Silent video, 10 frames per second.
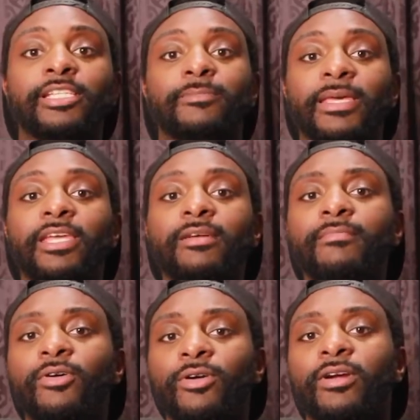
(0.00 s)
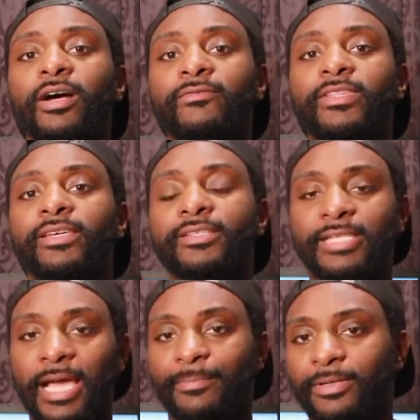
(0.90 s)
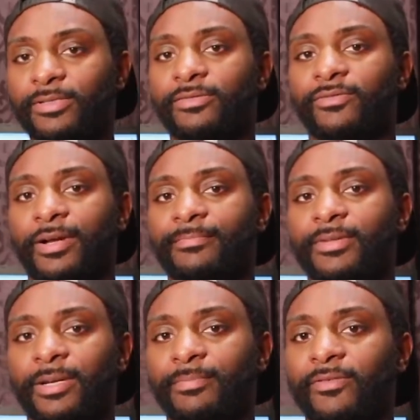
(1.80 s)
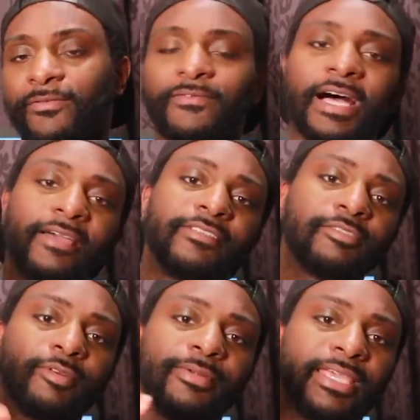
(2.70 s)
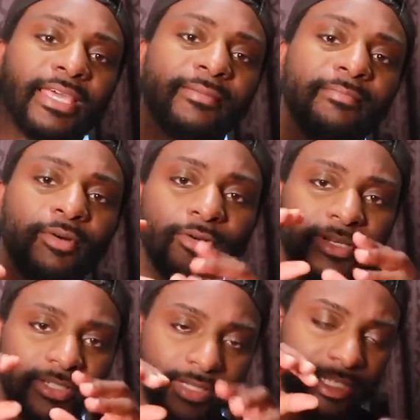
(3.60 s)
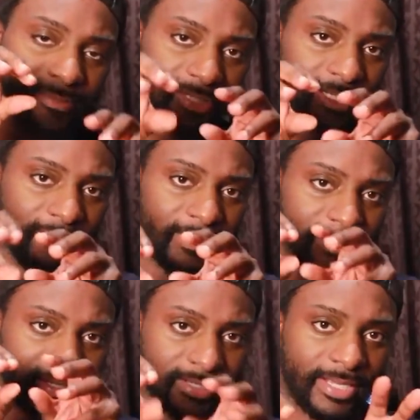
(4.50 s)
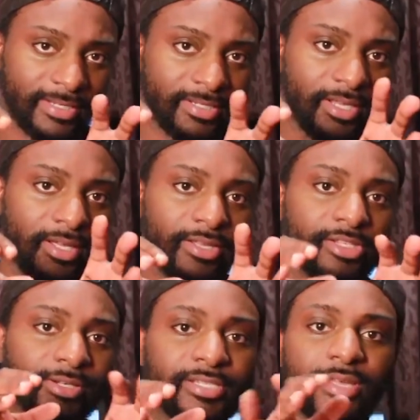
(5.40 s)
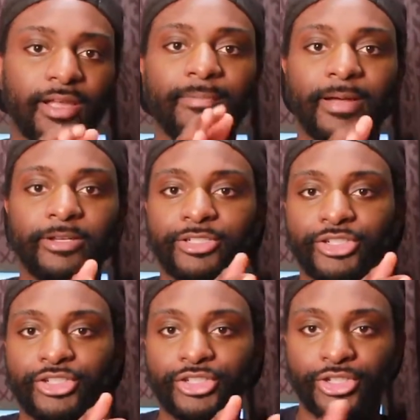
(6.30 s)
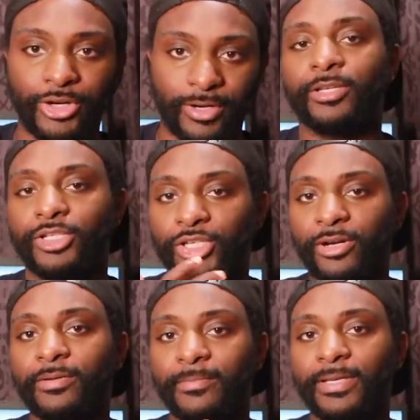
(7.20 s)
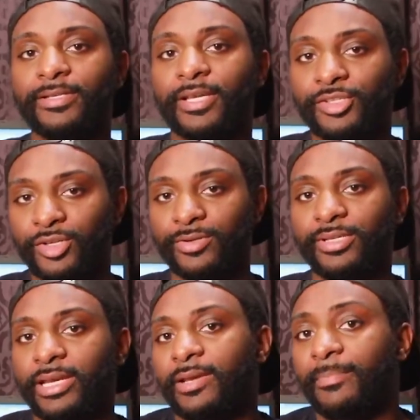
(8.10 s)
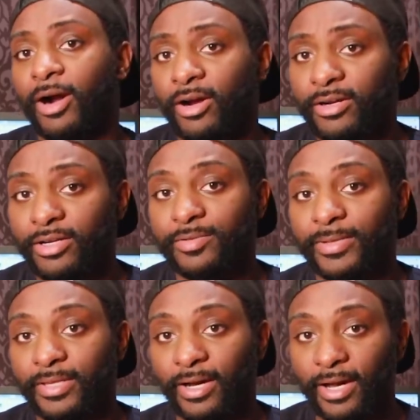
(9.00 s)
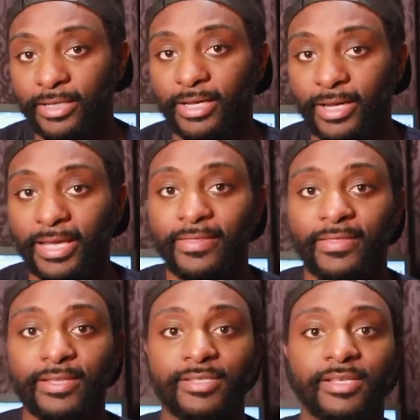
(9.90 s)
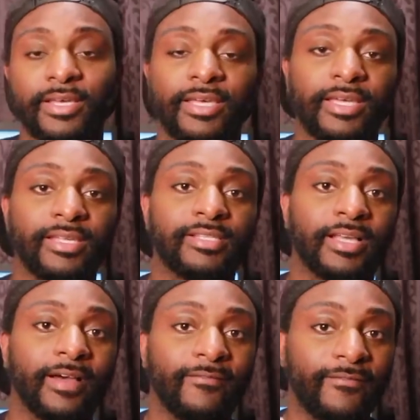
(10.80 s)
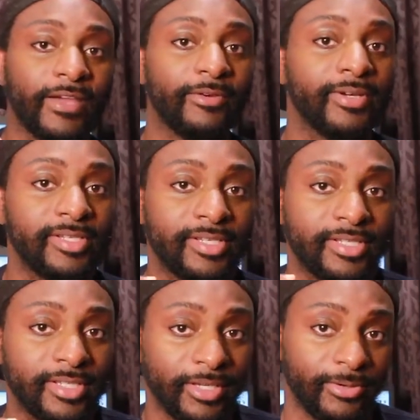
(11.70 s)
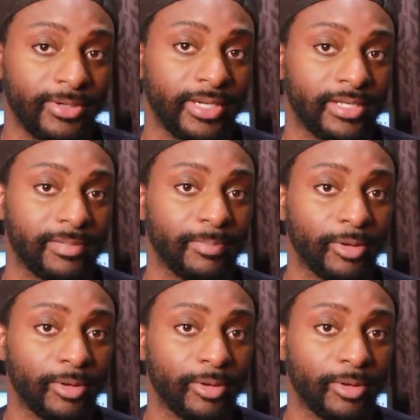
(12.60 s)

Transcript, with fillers: explaining more of the examples from number five, this is where we get more into the specific sins. So let's talk about shirk. Shirk means associating partners with Allah, and this is a very serious